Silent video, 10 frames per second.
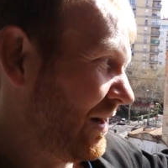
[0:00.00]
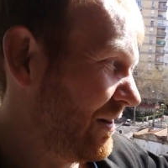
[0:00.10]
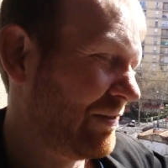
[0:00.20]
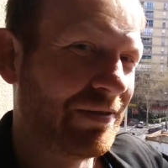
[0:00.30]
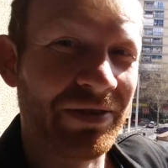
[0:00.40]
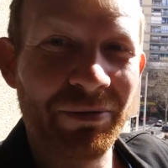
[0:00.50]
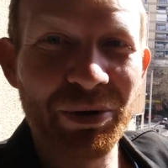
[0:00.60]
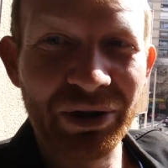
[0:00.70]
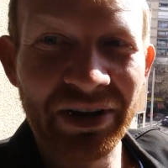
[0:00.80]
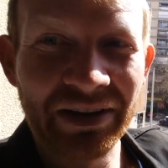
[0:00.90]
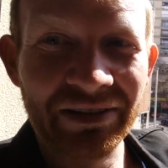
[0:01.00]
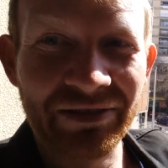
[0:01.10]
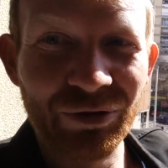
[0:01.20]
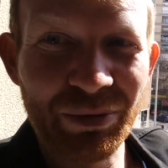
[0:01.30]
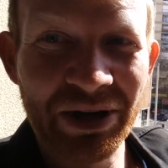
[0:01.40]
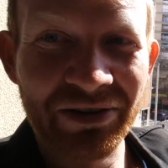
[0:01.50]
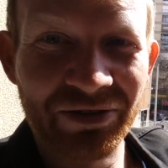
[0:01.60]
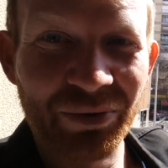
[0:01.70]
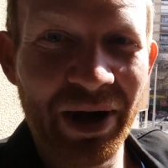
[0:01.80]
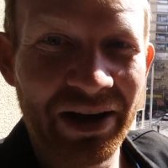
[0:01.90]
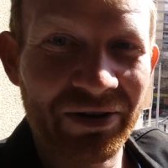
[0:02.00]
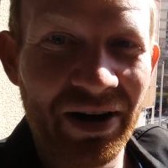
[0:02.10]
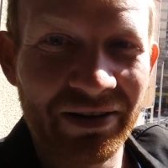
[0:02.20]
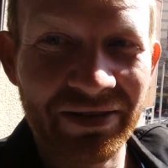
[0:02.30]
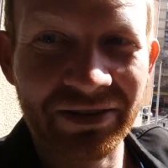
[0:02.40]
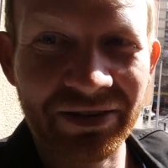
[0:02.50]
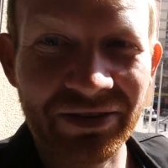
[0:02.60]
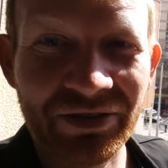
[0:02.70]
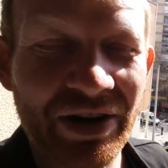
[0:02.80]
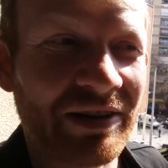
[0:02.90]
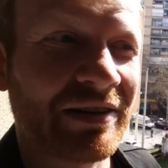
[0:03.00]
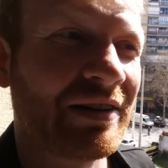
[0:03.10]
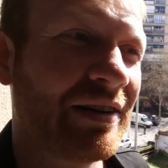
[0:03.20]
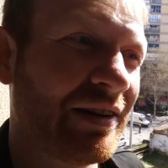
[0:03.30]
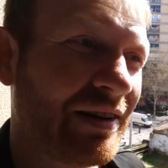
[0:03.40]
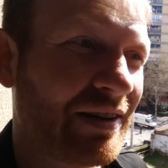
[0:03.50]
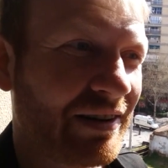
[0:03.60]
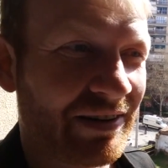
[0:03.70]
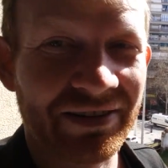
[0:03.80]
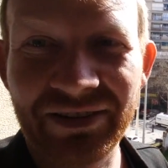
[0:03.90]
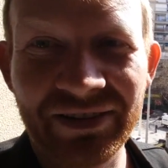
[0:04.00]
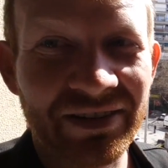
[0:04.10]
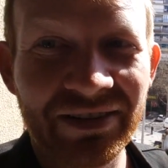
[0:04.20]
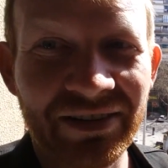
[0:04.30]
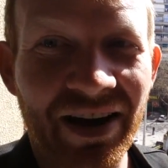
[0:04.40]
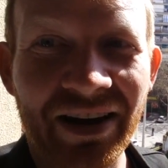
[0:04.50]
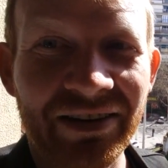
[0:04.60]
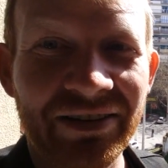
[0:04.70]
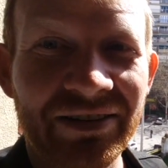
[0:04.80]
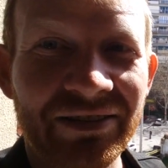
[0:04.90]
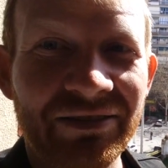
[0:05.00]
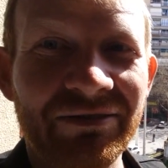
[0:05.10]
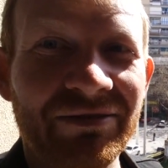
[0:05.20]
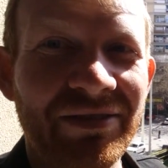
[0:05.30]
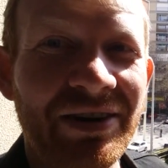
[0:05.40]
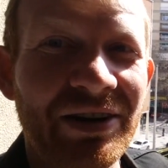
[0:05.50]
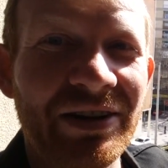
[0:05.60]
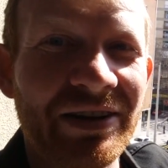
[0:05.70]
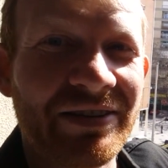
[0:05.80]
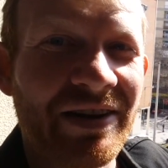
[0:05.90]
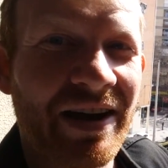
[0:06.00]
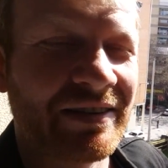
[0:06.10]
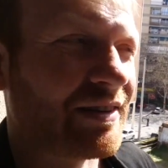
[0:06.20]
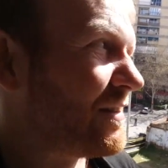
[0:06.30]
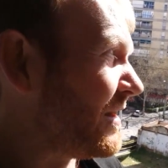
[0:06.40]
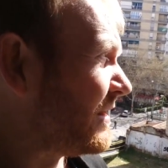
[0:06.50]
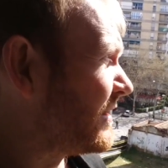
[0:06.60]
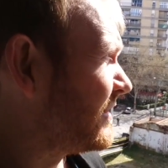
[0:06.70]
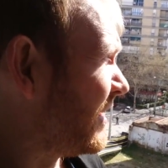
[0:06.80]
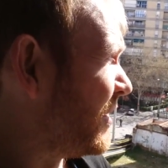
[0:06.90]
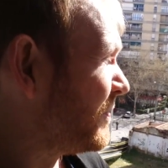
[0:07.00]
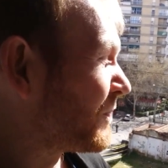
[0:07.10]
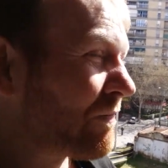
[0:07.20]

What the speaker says: the building 2 meters away across the little street. Not nearly as nice as this. So,